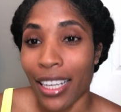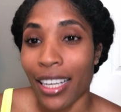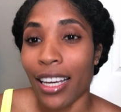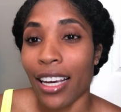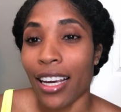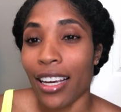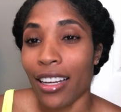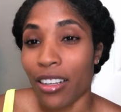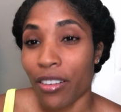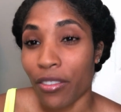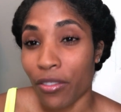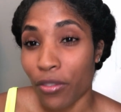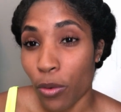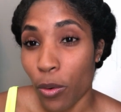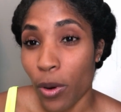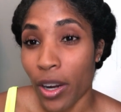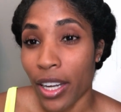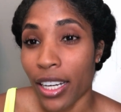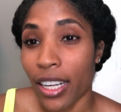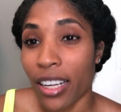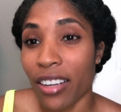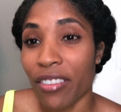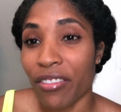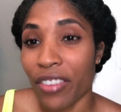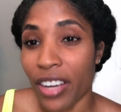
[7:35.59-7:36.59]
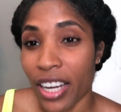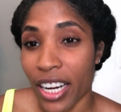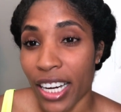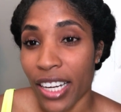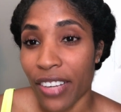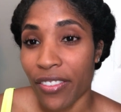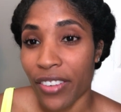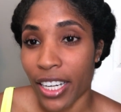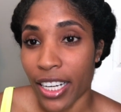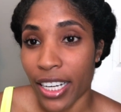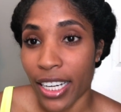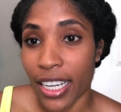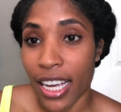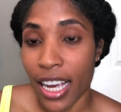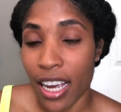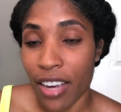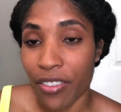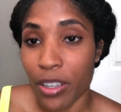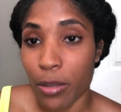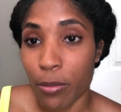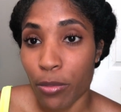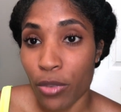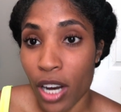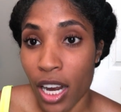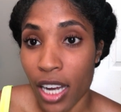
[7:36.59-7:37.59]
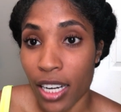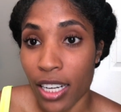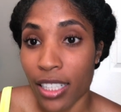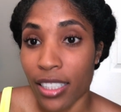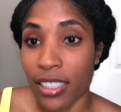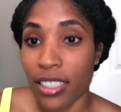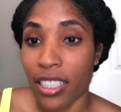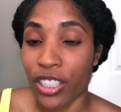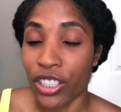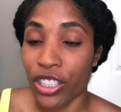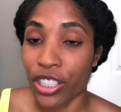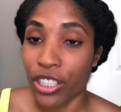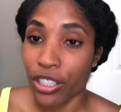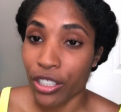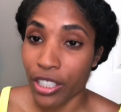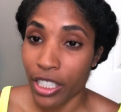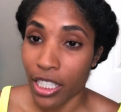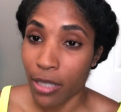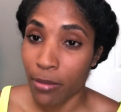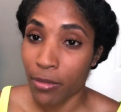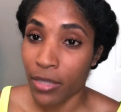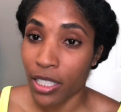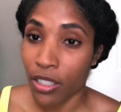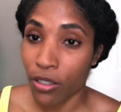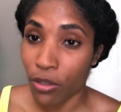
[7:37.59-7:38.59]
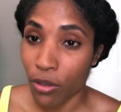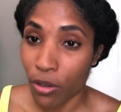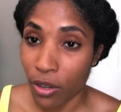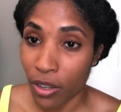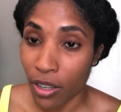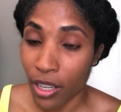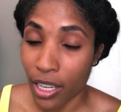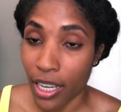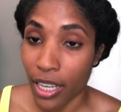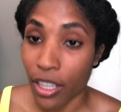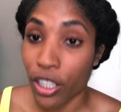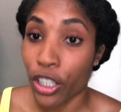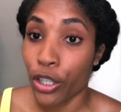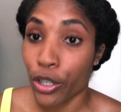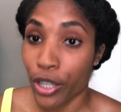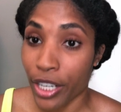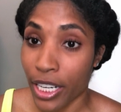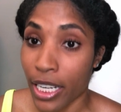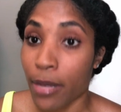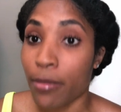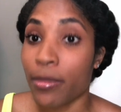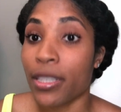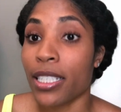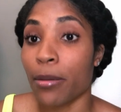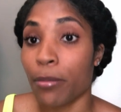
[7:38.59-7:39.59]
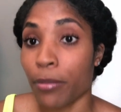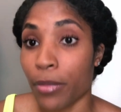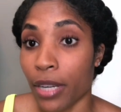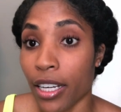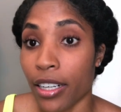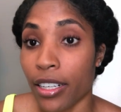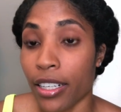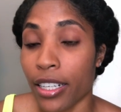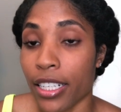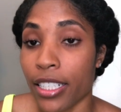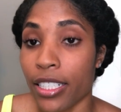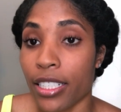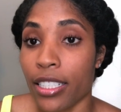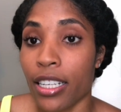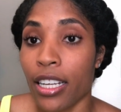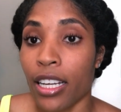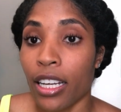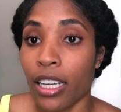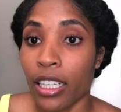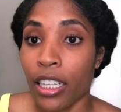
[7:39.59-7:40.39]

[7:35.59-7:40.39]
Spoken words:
and avoiding very heavy products such as creams and butters